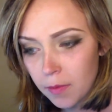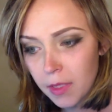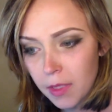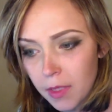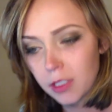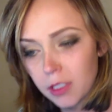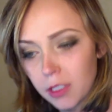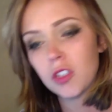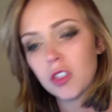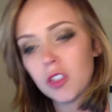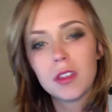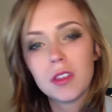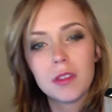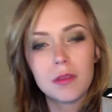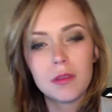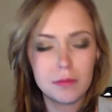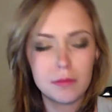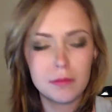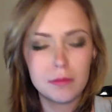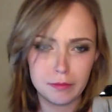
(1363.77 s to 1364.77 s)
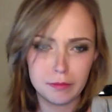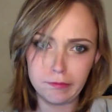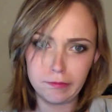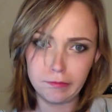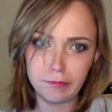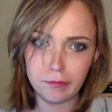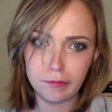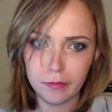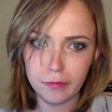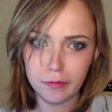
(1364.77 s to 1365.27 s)
I
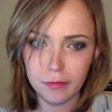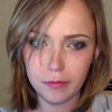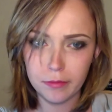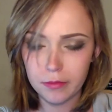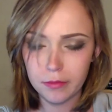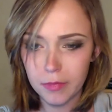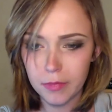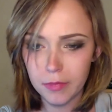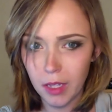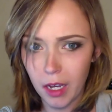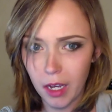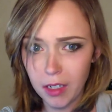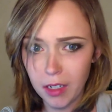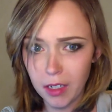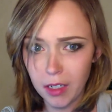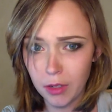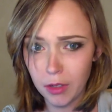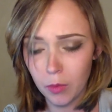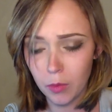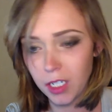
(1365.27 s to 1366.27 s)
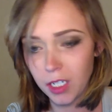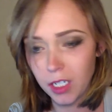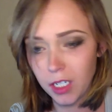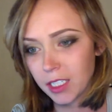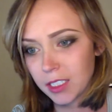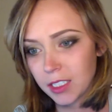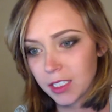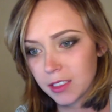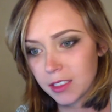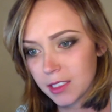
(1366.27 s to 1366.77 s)
don't know what it
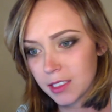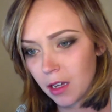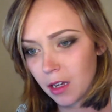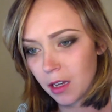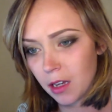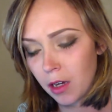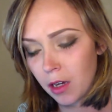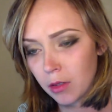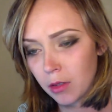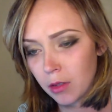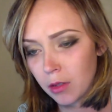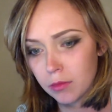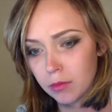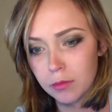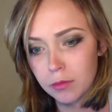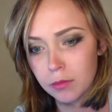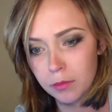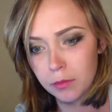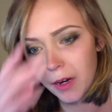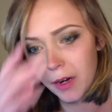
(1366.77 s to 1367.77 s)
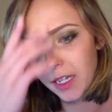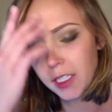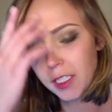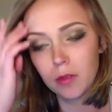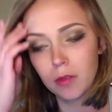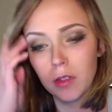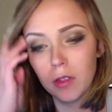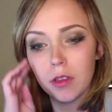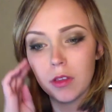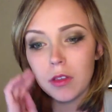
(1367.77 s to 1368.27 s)
is. Right, you
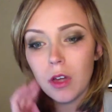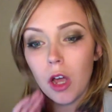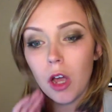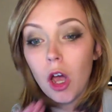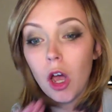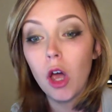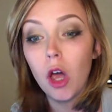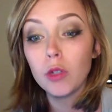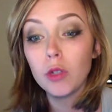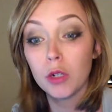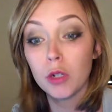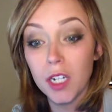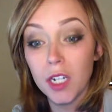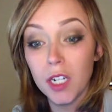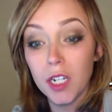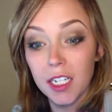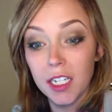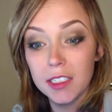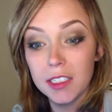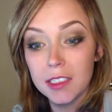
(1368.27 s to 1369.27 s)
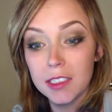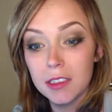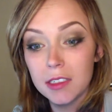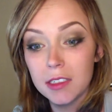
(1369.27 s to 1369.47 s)
look. Oh, you know what it is?